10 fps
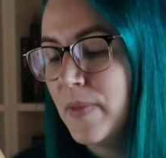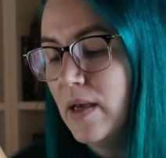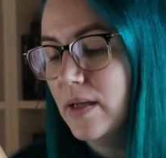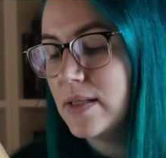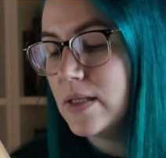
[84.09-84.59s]

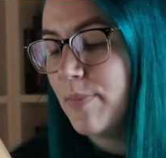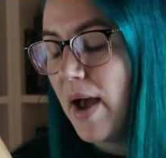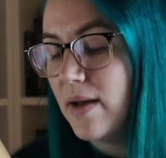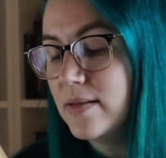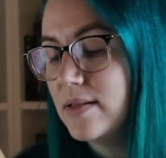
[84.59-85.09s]
It's his
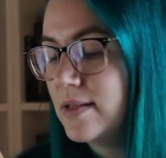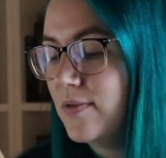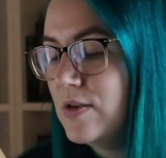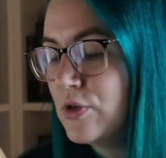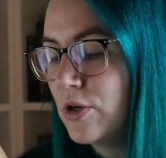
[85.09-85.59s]
past, his
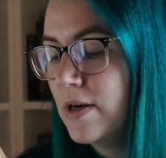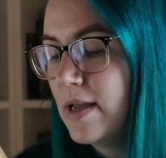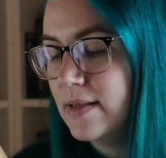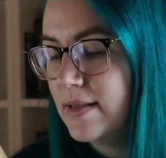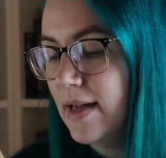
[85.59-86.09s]
future,
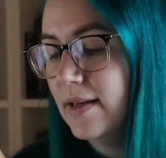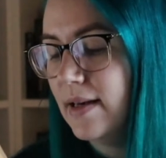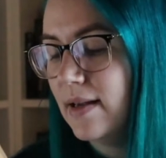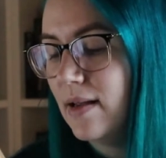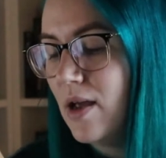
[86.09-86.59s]
his
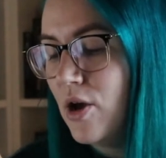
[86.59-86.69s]
sanity.